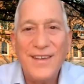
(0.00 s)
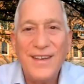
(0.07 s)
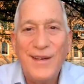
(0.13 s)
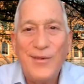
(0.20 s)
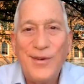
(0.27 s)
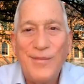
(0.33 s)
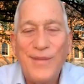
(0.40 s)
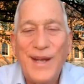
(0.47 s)
and
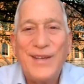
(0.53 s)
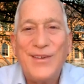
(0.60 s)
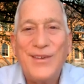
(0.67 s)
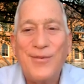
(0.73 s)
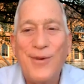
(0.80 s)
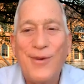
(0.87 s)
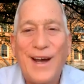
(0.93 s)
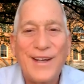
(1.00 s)
it would make
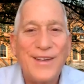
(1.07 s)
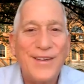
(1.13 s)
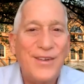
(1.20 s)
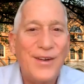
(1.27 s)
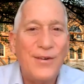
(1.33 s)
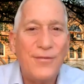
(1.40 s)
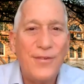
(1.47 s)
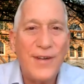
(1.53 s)
your rocket
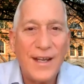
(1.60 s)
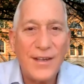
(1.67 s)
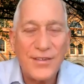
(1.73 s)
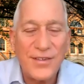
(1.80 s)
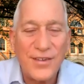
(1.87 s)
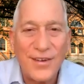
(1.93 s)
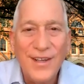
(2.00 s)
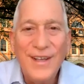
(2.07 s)
go
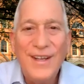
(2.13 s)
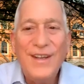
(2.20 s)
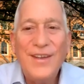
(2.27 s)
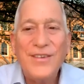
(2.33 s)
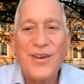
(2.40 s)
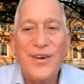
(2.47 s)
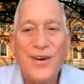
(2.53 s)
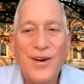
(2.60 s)
faster.
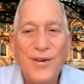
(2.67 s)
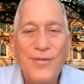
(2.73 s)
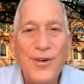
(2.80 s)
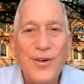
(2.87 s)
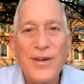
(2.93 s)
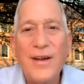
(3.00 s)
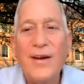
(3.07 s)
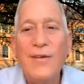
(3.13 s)
So
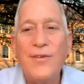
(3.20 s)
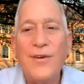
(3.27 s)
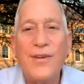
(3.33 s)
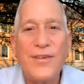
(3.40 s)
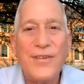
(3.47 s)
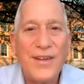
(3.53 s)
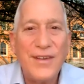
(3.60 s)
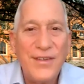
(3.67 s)
over and
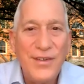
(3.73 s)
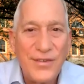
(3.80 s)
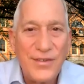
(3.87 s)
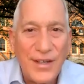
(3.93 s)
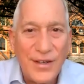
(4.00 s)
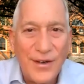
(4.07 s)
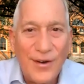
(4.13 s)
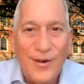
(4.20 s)
over
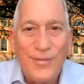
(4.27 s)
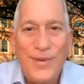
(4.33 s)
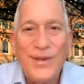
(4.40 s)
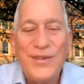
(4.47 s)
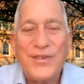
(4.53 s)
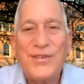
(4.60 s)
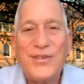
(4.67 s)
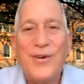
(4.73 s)
using
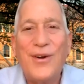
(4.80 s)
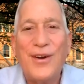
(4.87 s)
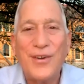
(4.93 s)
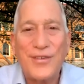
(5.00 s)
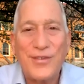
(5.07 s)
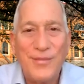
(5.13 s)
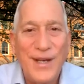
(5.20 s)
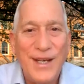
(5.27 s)
open
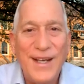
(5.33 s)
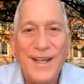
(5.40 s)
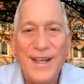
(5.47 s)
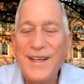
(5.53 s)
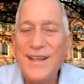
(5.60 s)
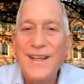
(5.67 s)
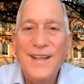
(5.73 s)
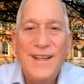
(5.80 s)
source,
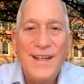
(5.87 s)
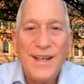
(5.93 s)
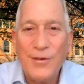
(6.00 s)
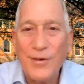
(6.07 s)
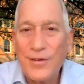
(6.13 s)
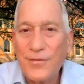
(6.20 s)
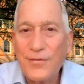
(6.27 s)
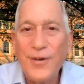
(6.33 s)
meaning it
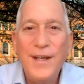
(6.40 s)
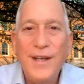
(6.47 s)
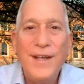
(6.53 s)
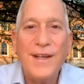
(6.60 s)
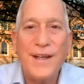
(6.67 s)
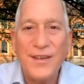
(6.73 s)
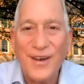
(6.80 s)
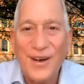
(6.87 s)
was
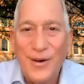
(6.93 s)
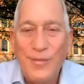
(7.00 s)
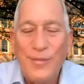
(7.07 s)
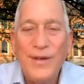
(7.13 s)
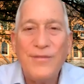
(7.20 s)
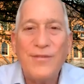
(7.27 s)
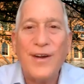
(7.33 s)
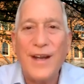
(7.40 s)
free and
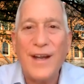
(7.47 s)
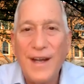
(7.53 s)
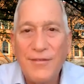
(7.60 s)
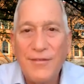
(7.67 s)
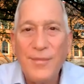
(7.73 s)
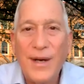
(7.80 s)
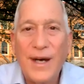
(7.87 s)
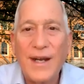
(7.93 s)
open for
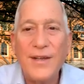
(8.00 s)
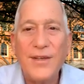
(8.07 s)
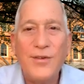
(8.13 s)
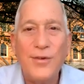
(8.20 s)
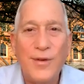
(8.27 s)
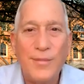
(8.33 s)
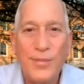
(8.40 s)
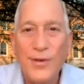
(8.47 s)
everybody
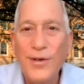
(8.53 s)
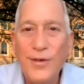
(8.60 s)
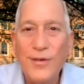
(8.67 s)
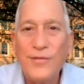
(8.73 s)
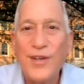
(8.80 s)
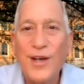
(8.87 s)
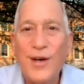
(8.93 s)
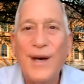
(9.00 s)
to
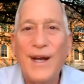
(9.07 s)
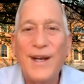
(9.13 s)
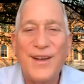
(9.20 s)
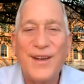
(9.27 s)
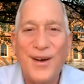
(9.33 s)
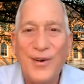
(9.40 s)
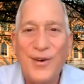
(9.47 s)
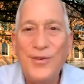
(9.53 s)
improve. Nobody
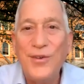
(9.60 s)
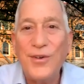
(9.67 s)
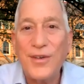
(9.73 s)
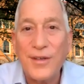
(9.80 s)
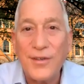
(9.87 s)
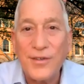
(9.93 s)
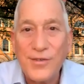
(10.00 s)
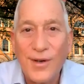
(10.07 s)
owned or
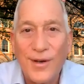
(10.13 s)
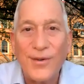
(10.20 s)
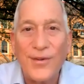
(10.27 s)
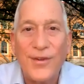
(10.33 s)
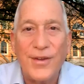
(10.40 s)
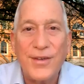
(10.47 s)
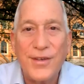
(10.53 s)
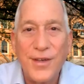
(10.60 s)

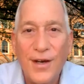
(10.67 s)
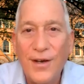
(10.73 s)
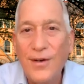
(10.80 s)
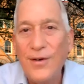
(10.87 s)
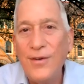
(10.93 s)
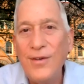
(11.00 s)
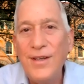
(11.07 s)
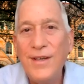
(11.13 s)
controlled the
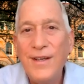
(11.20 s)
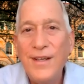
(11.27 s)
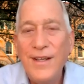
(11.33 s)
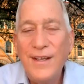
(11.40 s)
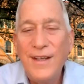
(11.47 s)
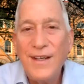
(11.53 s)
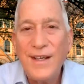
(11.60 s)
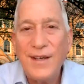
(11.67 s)
code.
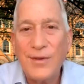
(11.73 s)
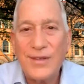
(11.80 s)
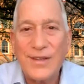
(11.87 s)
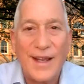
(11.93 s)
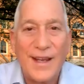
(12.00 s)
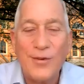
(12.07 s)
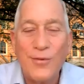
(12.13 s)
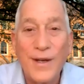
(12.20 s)
It was
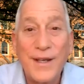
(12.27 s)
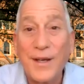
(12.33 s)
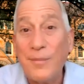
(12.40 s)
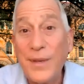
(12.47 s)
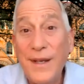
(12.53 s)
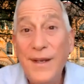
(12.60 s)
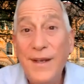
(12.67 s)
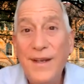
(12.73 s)
like
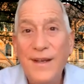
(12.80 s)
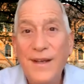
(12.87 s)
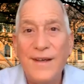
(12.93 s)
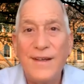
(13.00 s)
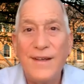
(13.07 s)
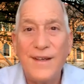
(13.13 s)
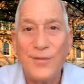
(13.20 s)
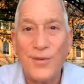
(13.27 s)

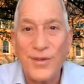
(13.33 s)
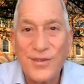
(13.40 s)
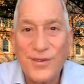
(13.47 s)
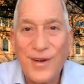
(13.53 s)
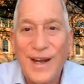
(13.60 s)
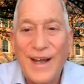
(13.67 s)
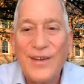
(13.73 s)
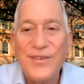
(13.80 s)
Wikipedia, it was
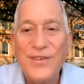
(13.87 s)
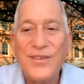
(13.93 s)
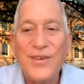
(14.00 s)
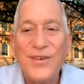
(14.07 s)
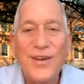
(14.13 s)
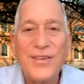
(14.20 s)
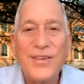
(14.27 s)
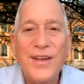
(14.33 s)

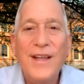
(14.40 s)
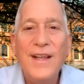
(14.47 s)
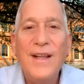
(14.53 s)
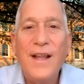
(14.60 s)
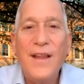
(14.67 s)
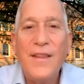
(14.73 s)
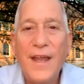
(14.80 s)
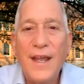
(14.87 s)
crowdsourced.
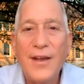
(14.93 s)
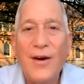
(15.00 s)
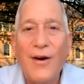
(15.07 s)
They